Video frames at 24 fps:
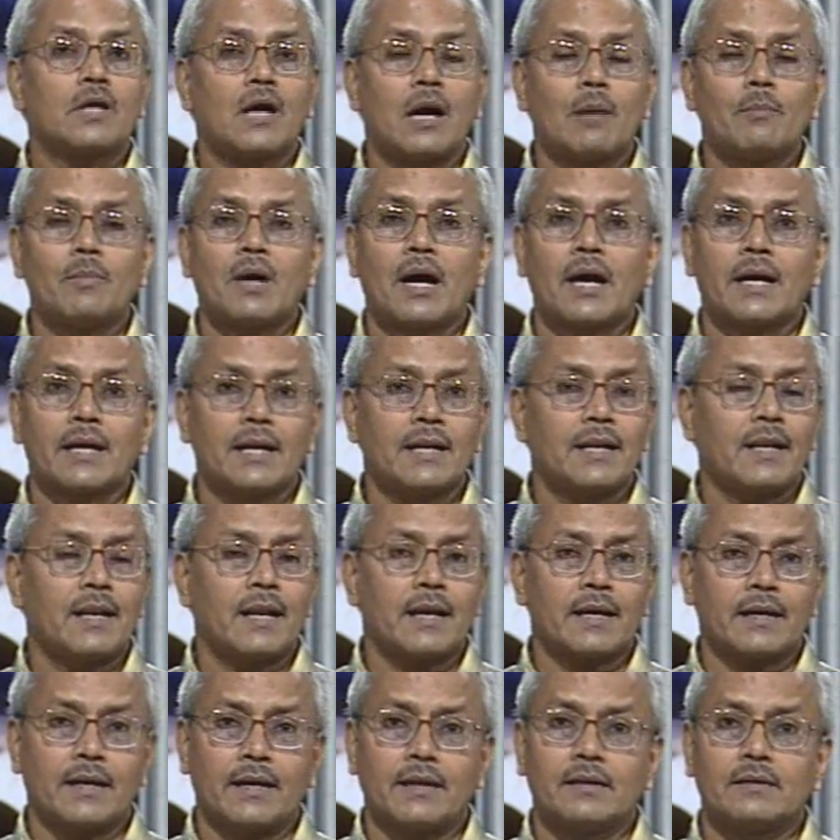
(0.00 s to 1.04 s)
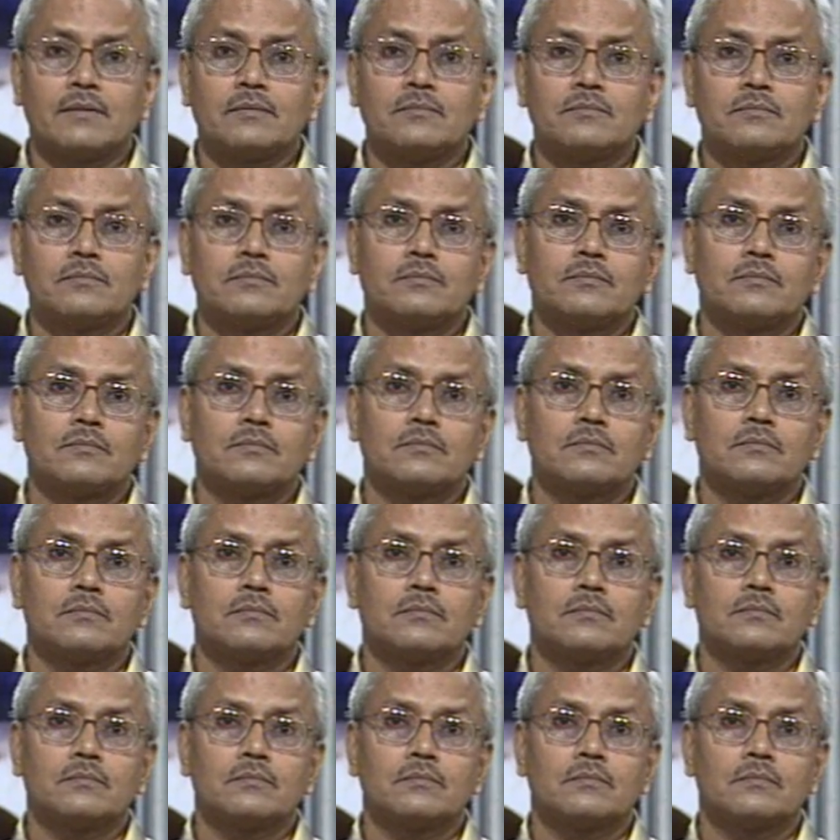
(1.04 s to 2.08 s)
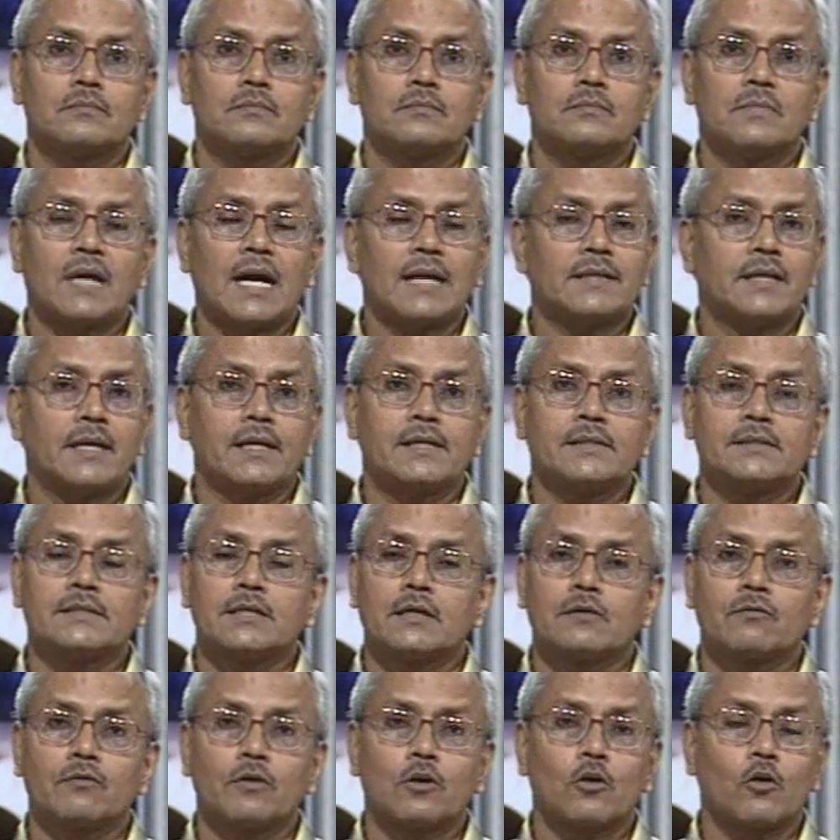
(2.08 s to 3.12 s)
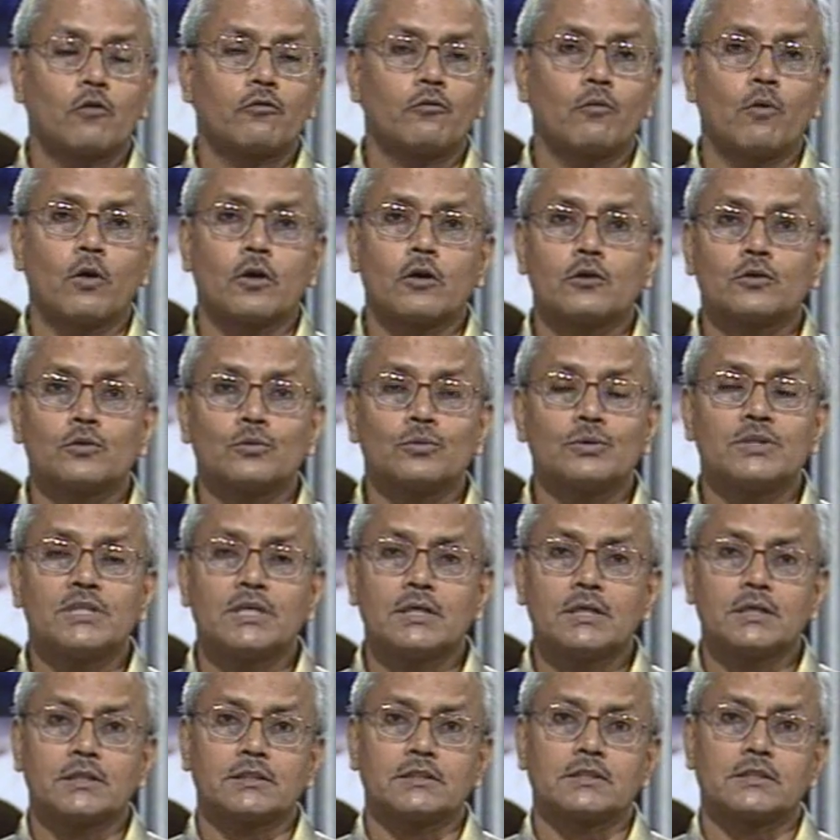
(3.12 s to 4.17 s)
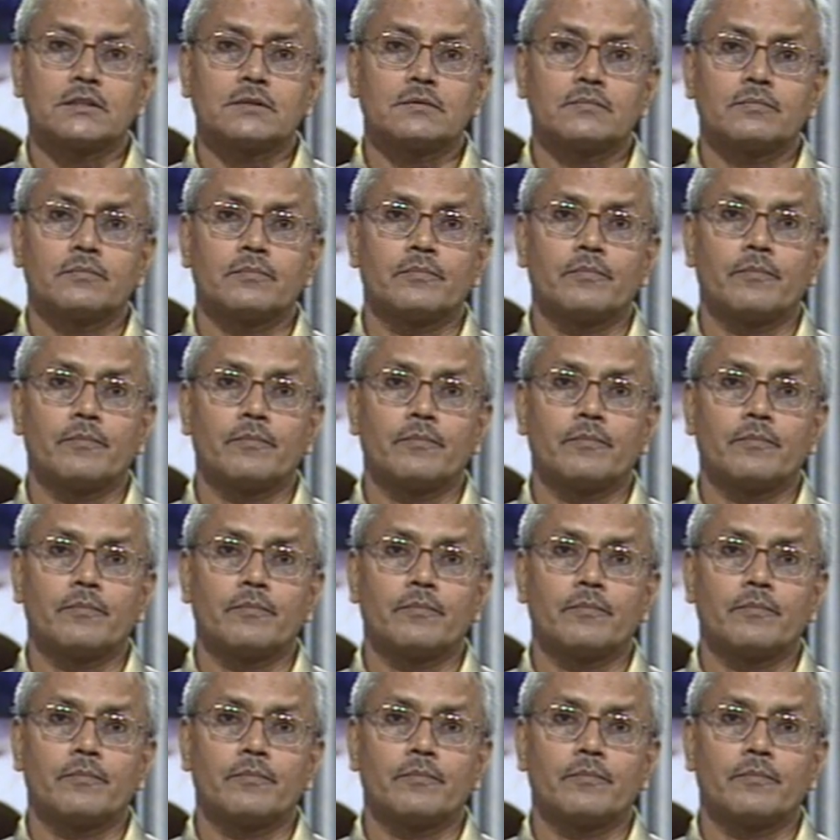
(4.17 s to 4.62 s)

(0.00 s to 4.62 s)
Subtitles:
come again and again at the interval of 1 or 2 years,